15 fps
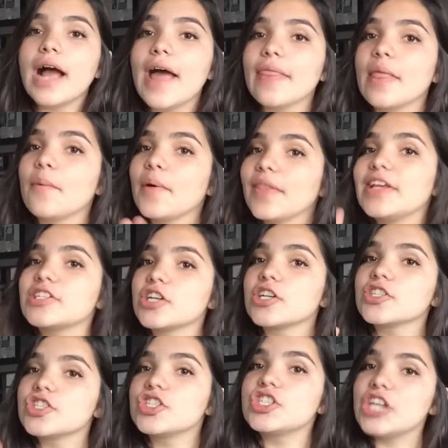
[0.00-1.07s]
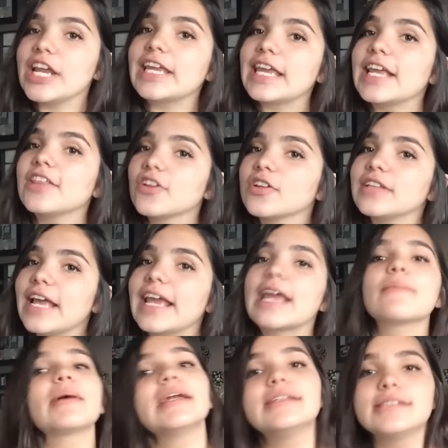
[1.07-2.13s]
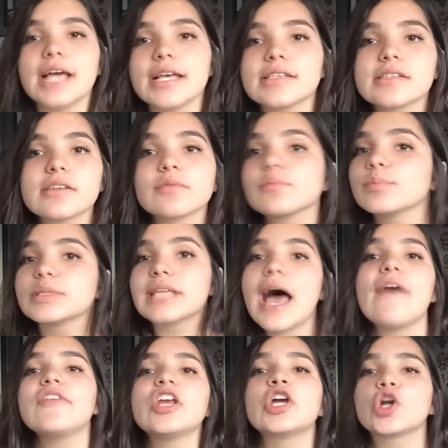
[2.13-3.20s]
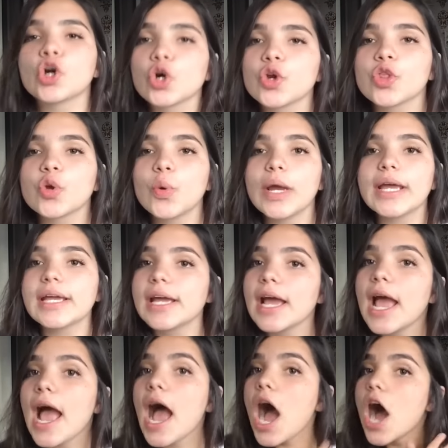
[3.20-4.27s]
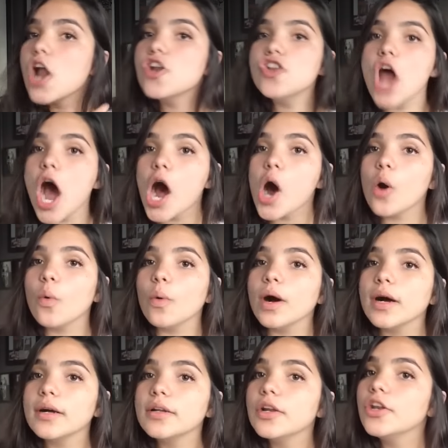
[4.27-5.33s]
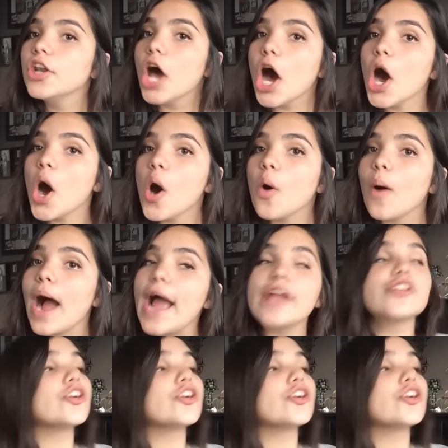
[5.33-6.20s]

and then when they start shaking their leg and my desk was having an earthquake, no, I